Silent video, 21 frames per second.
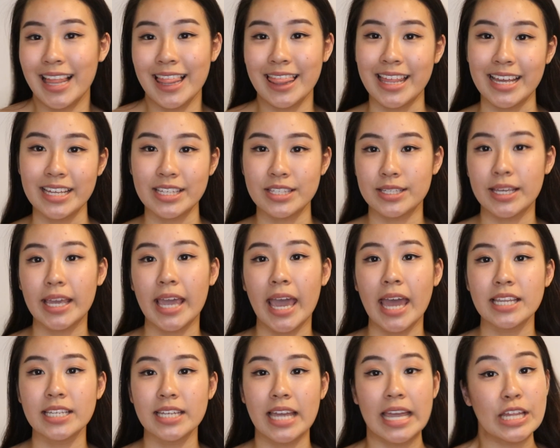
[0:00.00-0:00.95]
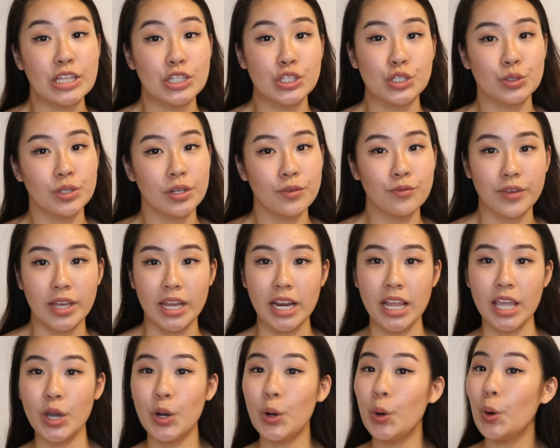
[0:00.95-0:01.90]
let's get into the
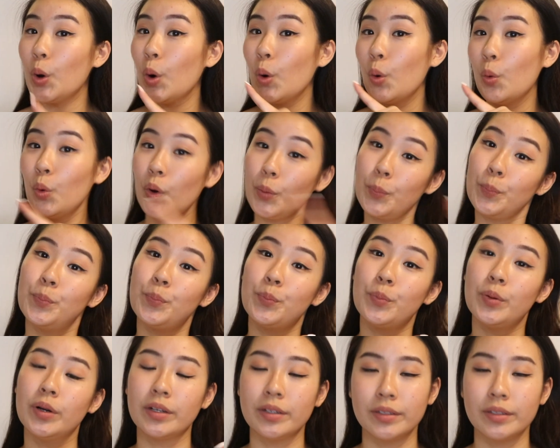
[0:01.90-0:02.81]
video. Whoop!